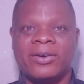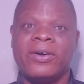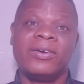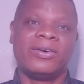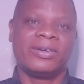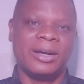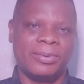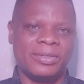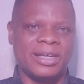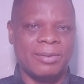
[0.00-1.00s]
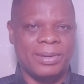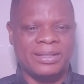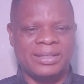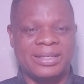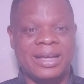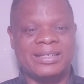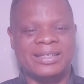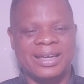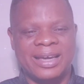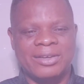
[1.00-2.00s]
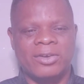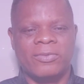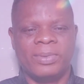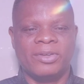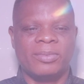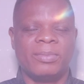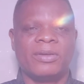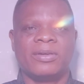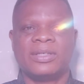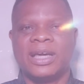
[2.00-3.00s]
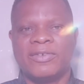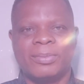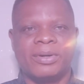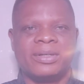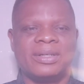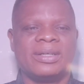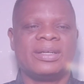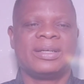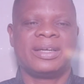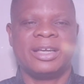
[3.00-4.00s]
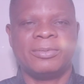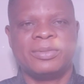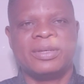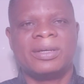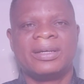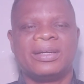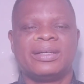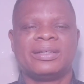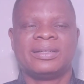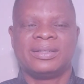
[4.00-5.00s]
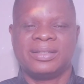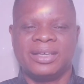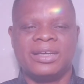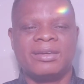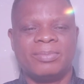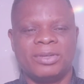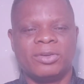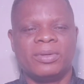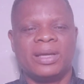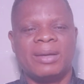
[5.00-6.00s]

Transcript: all other political parties, they are scared of P2B because everybody keeps saying P2B.